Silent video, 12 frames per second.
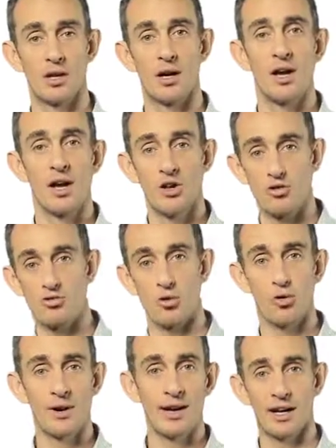are
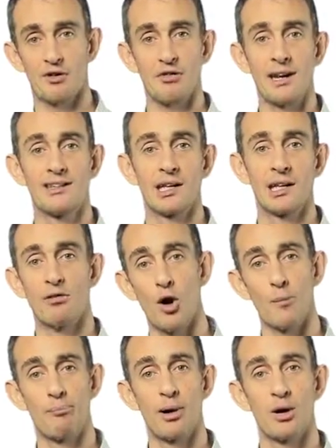drawing, creating their
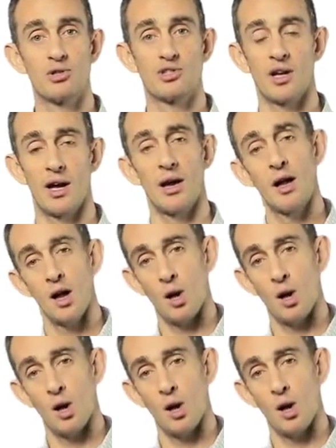own poster,